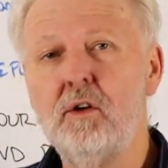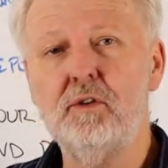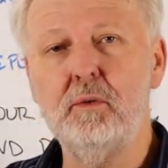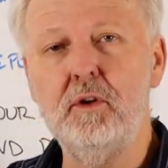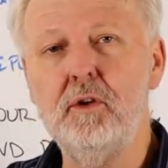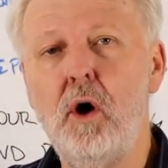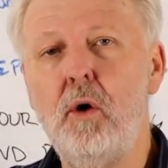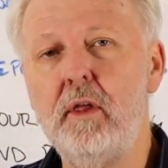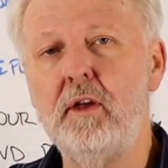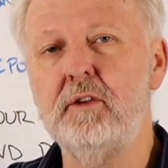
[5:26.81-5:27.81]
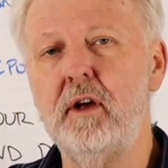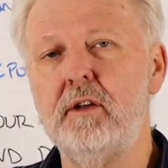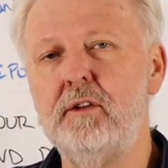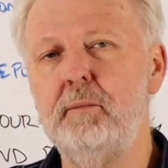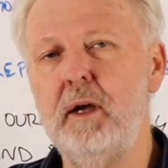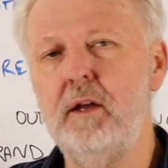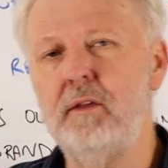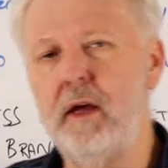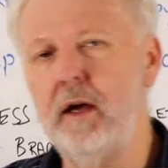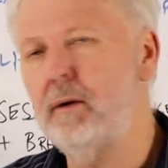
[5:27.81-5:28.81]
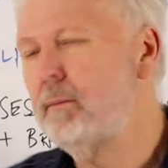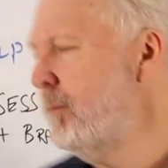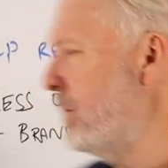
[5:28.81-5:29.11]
Because we know there's a demand there.